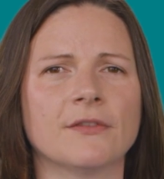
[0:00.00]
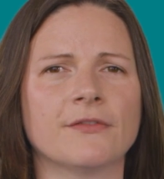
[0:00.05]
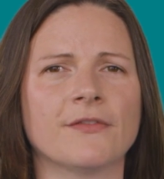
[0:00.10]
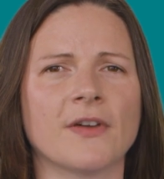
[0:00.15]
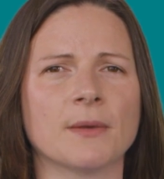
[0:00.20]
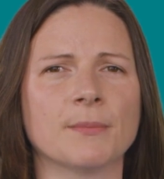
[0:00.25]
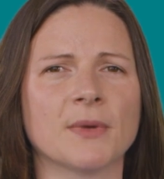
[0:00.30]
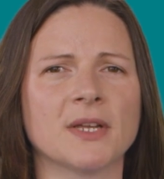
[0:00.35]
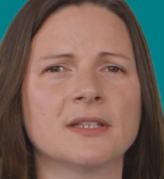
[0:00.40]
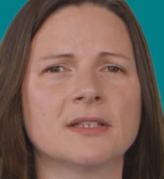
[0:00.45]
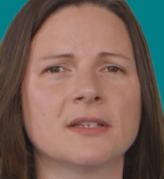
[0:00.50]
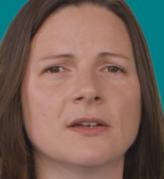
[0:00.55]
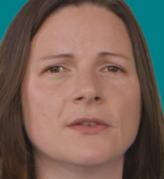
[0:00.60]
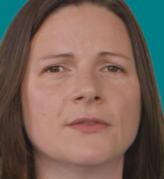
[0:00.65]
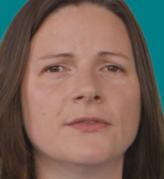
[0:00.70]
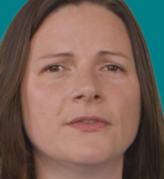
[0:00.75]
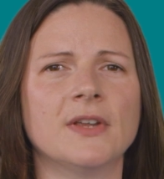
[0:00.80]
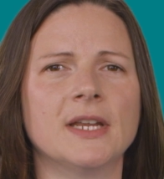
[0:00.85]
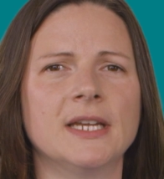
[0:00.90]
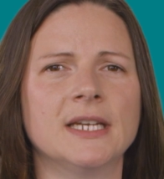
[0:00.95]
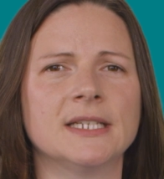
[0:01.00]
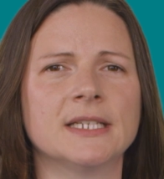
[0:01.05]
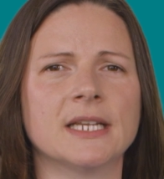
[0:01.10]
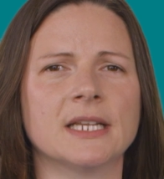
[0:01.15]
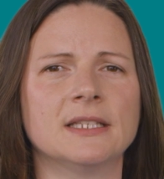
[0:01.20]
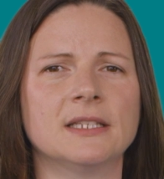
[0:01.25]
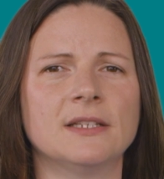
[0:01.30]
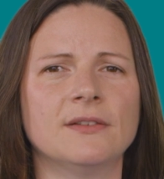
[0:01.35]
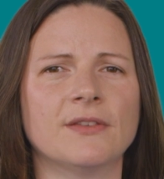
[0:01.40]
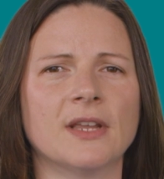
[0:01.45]
I found myself in
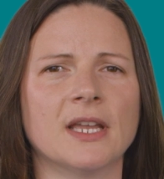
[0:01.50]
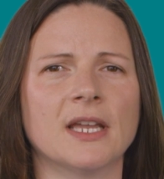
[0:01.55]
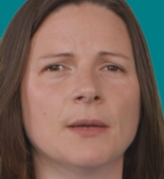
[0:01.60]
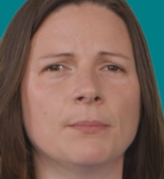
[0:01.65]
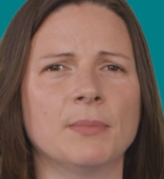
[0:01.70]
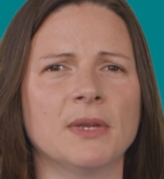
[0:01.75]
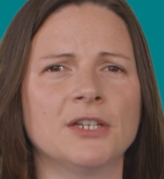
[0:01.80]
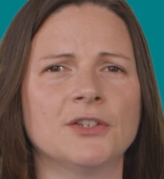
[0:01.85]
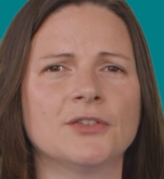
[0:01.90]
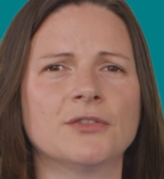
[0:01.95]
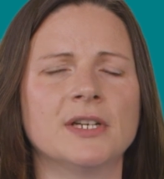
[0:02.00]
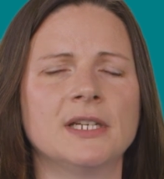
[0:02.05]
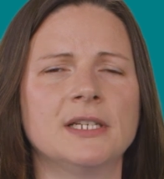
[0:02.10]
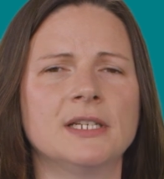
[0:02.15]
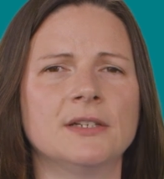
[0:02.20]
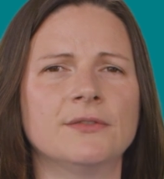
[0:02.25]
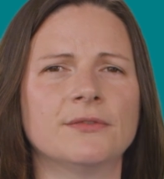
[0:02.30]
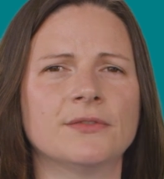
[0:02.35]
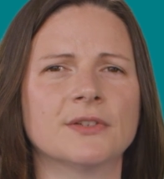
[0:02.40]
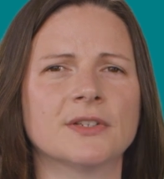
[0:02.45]
intensive care being treated